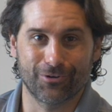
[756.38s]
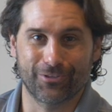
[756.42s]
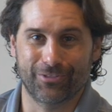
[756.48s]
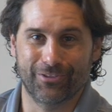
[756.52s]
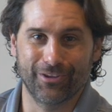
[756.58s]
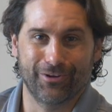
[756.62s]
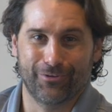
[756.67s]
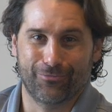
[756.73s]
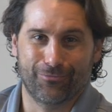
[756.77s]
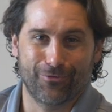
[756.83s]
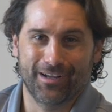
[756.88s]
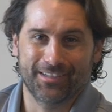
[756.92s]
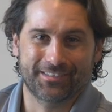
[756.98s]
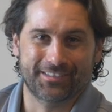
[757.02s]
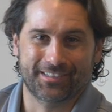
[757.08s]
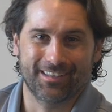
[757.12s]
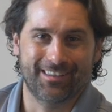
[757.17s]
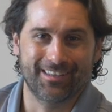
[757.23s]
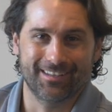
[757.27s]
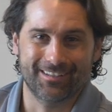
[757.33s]
the
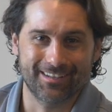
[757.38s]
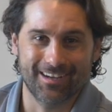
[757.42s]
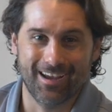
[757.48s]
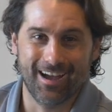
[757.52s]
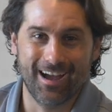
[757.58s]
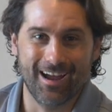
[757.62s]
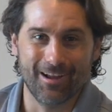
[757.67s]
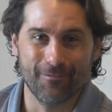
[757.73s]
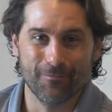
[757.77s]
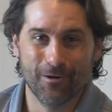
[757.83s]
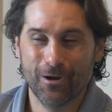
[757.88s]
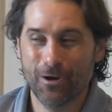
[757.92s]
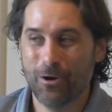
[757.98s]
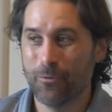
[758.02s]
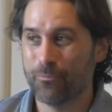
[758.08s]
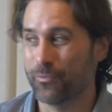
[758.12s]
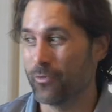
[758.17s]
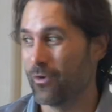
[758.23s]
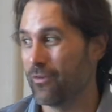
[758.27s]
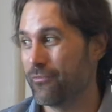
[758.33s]
rest of the time.
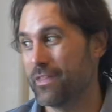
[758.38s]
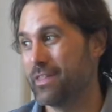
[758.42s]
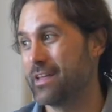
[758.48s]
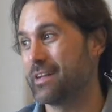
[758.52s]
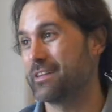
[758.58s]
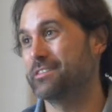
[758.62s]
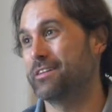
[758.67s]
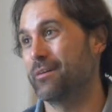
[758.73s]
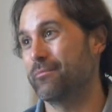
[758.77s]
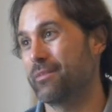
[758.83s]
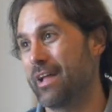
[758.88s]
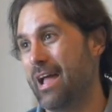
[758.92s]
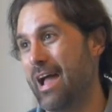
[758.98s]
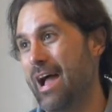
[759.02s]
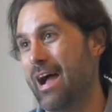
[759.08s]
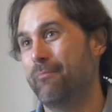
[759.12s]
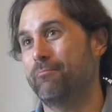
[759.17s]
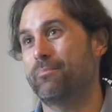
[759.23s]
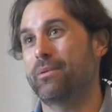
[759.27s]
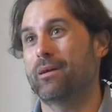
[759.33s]
Or if I think of something
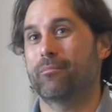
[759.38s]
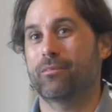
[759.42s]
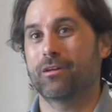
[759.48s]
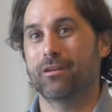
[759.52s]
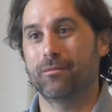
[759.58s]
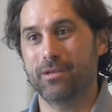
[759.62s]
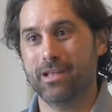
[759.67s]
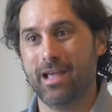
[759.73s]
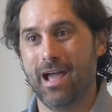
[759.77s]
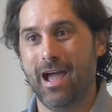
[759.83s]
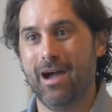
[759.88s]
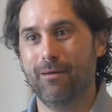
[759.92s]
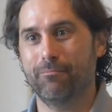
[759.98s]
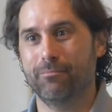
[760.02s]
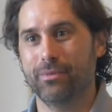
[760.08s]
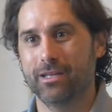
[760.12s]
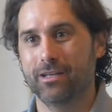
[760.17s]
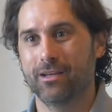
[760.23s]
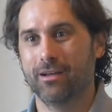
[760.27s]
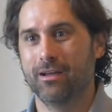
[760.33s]
happy, I'm going to be
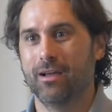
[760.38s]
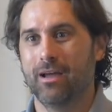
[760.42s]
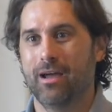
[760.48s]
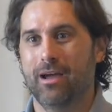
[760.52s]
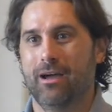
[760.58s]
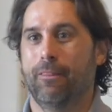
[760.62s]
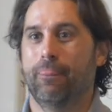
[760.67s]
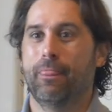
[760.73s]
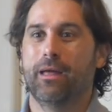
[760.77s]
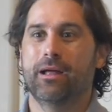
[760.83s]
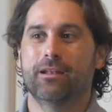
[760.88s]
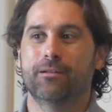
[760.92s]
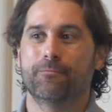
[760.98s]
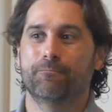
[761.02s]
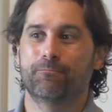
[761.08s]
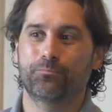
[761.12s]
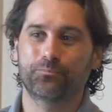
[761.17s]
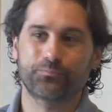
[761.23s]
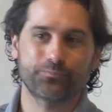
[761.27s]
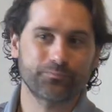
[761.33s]
happy. And
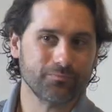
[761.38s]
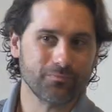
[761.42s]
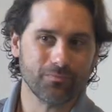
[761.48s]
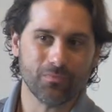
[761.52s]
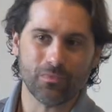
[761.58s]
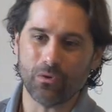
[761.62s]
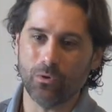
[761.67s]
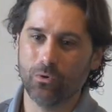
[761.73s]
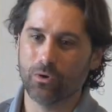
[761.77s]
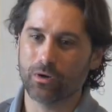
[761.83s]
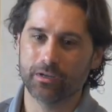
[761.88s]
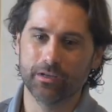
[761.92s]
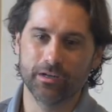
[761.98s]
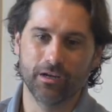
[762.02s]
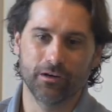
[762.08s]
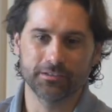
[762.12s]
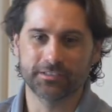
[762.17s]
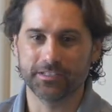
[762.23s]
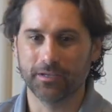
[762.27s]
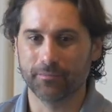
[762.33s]
then, or you
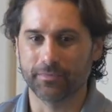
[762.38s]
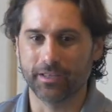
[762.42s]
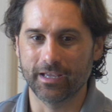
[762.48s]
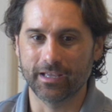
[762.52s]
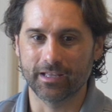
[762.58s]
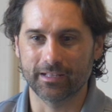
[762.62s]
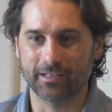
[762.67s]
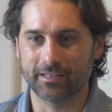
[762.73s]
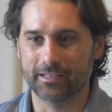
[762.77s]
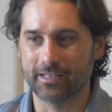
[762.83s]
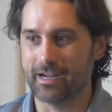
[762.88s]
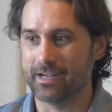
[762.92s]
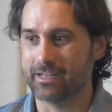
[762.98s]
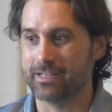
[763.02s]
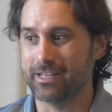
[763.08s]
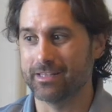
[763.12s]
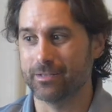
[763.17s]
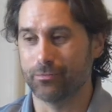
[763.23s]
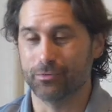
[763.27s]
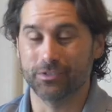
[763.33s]
know, something that I
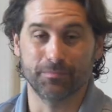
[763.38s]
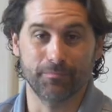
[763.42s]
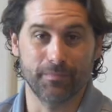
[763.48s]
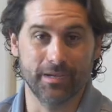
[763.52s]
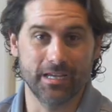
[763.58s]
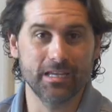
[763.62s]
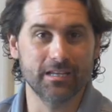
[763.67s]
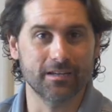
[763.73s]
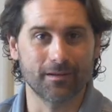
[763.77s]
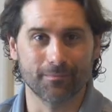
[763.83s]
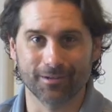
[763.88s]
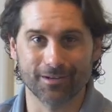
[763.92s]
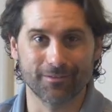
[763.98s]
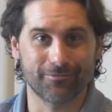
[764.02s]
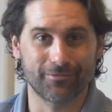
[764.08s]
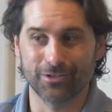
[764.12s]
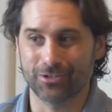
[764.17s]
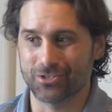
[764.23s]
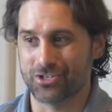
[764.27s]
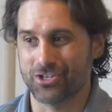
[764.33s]
did that was mean, I'm going to
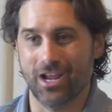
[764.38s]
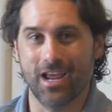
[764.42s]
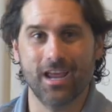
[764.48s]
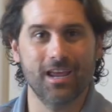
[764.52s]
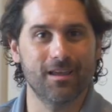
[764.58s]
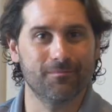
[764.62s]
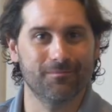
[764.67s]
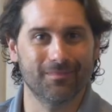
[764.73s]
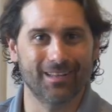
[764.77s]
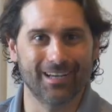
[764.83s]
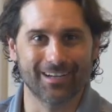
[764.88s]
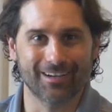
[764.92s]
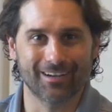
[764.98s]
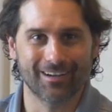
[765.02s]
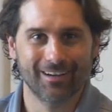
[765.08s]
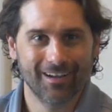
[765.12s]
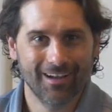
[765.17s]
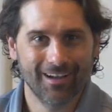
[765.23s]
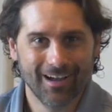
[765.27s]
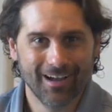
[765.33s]
feel shame. Like,
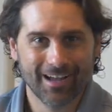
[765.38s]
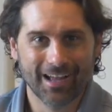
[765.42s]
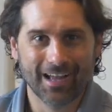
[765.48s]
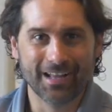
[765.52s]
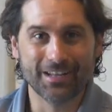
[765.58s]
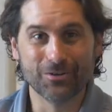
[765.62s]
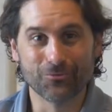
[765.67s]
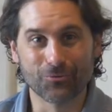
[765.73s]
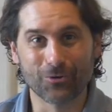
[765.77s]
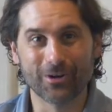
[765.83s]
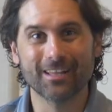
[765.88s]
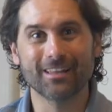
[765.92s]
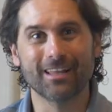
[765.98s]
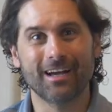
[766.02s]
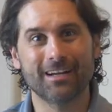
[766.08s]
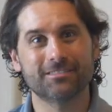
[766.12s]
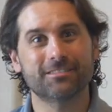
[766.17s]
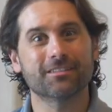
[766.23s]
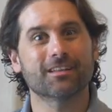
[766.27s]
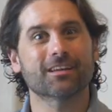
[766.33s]
and you
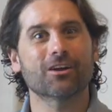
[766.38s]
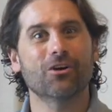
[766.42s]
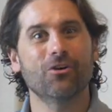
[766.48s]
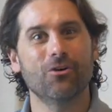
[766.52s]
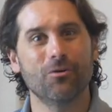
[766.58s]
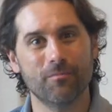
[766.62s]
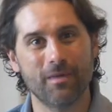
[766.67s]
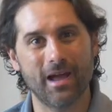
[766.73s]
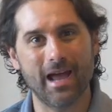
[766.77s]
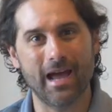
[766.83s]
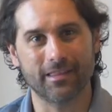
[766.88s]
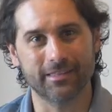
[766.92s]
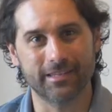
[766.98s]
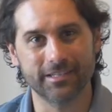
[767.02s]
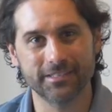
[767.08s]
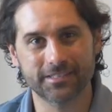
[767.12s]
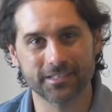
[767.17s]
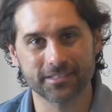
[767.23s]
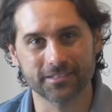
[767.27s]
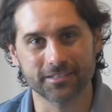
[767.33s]
realize you're like, oh man,
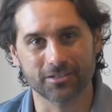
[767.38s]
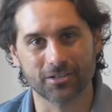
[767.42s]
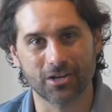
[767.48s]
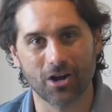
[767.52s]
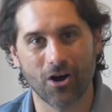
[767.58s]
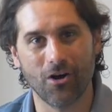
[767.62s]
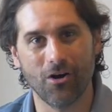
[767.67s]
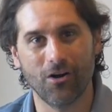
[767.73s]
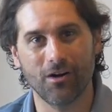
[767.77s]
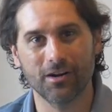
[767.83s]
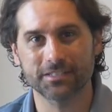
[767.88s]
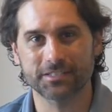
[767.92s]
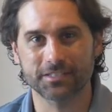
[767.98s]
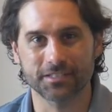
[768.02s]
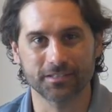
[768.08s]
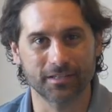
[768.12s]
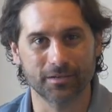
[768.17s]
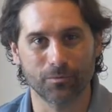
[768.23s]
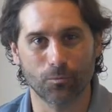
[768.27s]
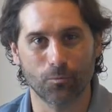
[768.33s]
these things are
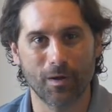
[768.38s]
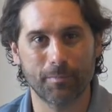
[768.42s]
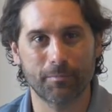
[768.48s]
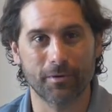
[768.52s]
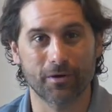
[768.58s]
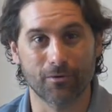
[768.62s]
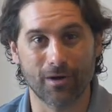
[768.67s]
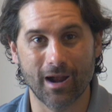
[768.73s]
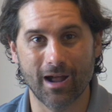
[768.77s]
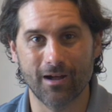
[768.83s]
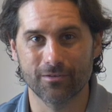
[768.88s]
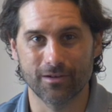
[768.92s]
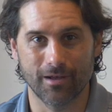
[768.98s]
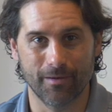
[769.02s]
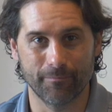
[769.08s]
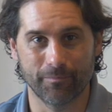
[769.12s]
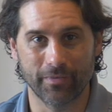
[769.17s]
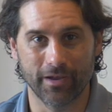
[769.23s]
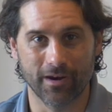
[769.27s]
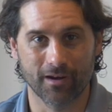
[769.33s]
constantly whipping around
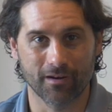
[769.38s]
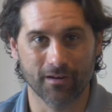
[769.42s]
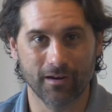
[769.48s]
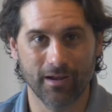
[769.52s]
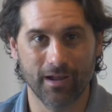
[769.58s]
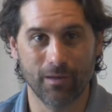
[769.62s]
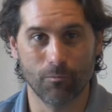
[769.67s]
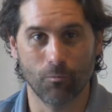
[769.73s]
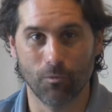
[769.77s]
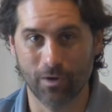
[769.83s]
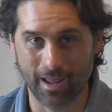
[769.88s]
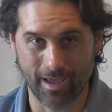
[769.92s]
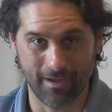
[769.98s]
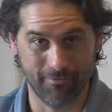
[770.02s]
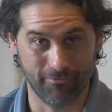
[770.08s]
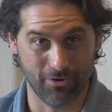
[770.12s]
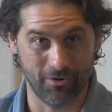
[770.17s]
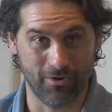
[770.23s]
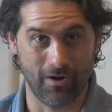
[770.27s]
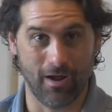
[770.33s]
up there. And
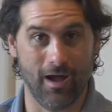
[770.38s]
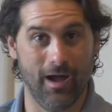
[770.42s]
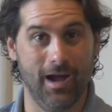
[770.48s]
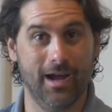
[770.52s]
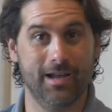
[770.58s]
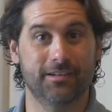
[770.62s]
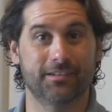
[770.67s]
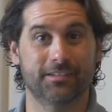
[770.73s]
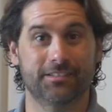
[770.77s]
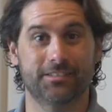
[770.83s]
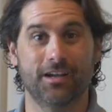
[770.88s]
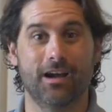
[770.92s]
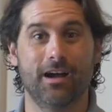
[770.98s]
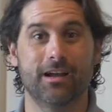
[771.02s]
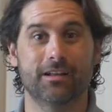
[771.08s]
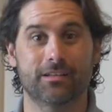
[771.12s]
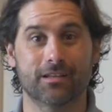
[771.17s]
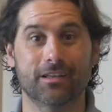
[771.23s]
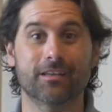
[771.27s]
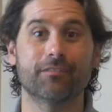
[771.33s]
whatever I
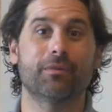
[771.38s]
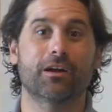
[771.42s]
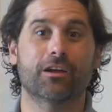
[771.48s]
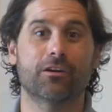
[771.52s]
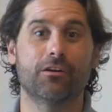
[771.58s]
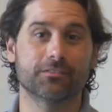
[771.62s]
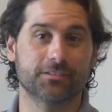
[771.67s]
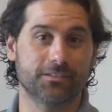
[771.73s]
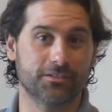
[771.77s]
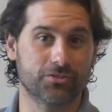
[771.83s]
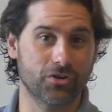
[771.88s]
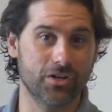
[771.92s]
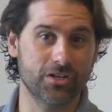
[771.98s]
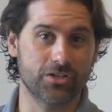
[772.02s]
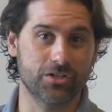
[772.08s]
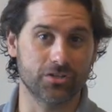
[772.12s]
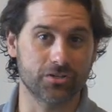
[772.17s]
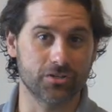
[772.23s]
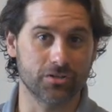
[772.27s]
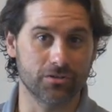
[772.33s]
decide to give my
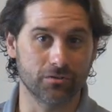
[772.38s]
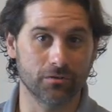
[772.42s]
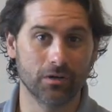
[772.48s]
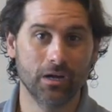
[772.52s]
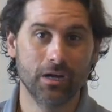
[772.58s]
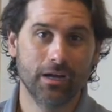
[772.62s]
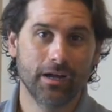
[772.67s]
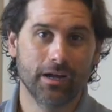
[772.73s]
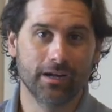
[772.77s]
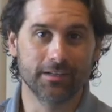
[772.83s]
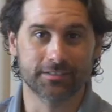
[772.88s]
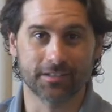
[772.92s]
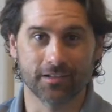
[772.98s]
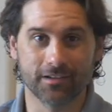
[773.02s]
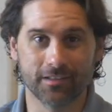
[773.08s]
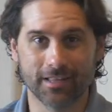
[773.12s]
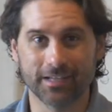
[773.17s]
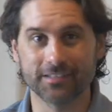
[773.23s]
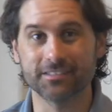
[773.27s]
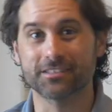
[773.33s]
concentration to is going
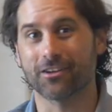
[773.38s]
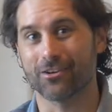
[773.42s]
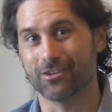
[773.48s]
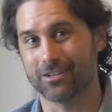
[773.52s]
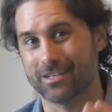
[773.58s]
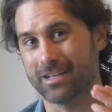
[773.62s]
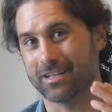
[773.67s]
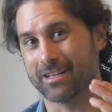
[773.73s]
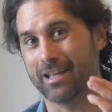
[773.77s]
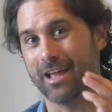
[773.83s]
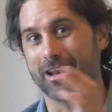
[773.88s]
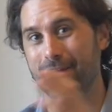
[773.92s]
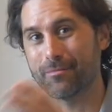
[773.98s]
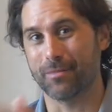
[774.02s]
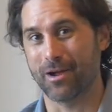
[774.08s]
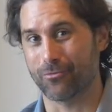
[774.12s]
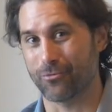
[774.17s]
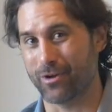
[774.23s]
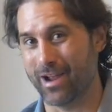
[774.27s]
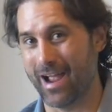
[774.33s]
to then start dictating
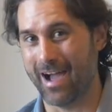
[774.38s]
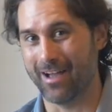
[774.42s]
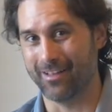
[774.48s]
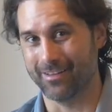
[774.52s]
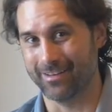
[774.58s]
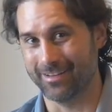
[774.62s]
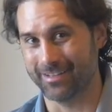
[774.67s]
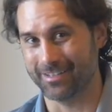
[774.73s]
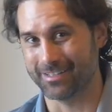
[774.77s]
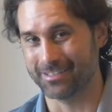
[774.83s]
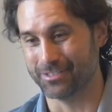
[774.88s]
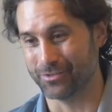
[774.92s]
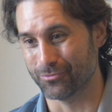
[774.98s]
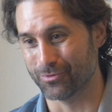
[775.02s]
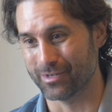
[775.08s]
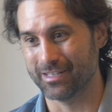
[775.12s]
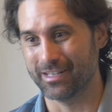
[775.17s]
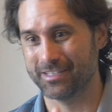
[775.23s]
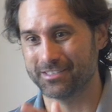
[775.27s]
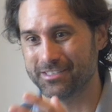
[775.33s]
my reality. Because you
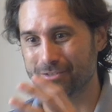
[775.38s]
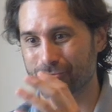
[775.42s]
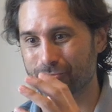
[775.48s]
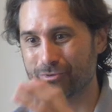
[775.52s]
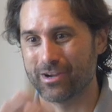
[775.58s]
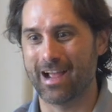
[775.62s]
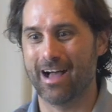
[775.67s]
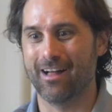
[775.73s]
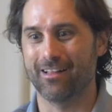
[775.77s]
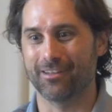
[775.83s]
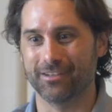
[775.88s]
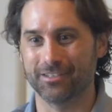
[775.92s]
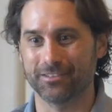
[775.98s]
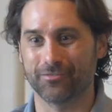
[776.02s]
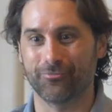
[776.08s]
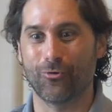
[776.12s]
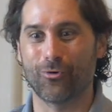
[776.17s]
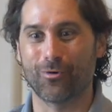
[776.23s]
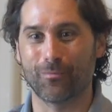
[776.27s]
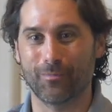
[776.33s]
realize your reality is
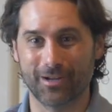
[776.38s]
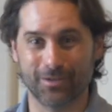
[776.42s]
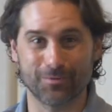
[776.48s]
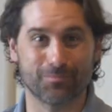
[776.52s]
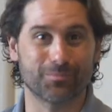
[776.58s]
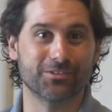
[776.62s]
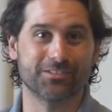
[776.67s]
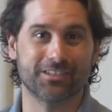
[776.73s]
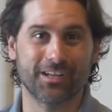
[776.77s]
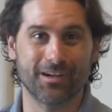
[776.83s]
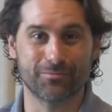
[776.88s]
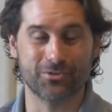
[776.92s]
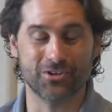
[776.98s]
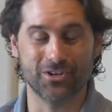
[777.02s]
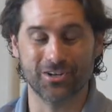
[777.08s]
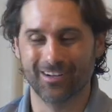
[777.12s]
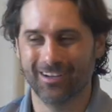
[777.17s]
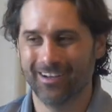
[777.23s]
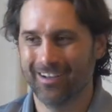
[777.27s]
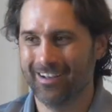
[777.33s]
formed by your
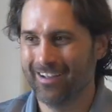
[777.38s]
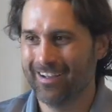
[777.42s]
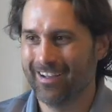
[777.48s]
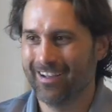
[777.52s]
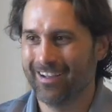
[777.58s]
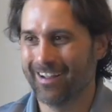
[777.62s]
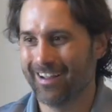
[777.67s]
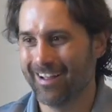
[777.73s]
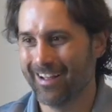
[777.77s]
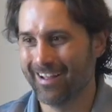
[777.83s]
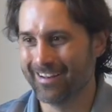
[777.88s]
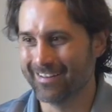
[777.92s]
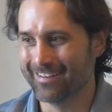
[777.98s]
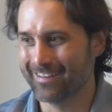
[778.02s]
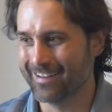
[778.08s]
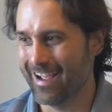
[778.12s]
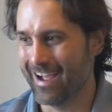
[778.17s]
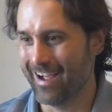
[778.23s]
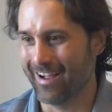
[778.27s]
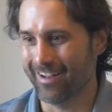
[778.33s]
perception. And
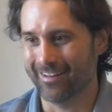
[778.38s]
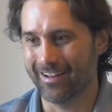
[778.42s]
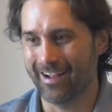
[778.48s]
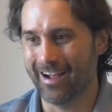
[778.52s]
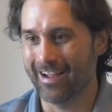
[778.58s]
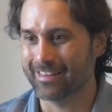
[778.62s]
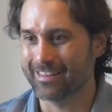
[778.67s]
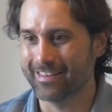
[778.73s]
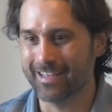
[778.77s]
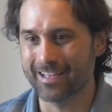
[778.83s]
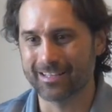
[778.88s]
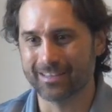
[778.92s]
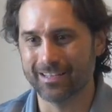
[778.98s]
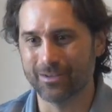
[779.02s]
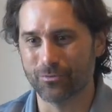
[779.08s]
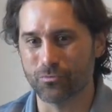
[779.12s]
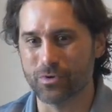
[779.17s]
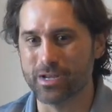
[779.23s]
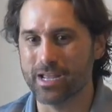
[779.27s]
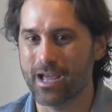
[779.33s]
yeah, I think
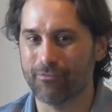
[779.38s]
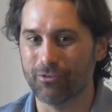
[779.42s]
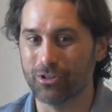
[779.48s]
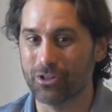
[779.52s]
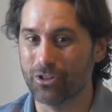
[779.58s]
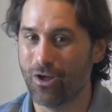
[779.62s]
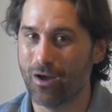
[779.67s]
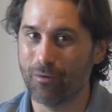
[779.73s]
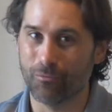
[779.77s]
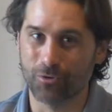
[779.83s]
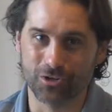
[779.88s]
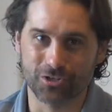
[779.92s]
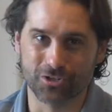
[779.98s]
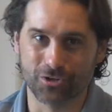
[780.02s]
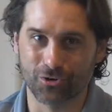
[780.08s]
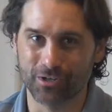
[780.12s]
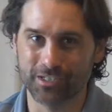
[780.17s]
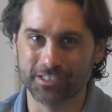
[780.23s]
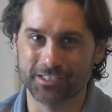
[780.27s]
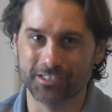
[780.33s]
that we have a lot more
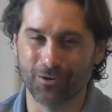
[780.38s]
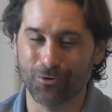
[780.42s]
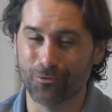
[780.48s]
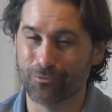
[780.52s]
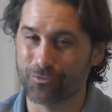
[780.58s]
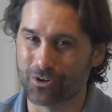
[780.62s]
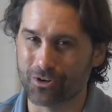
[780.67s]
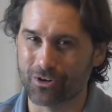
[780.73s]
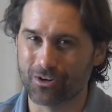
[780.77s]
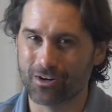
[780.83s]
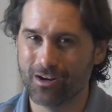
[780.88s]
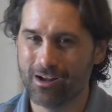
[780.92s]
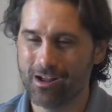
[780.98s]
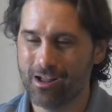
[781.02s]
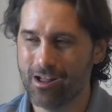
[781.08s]
choice over